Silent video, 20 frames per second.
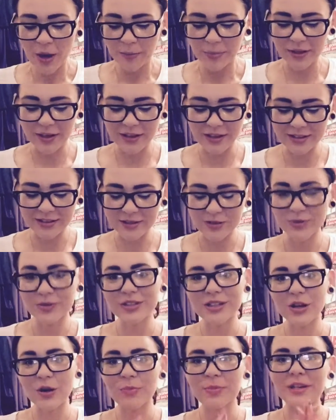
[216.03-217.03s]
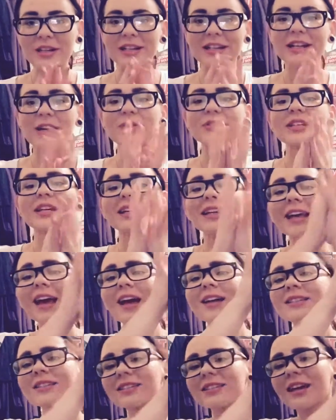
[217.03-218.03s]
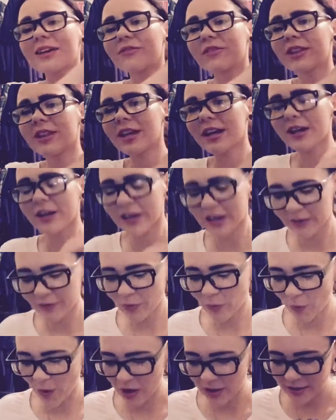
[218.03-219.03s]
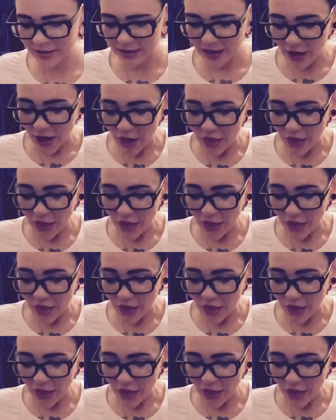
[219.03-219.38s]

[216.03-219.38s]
Because as soon as I opened it, and I was like, yes, everything I could ever want.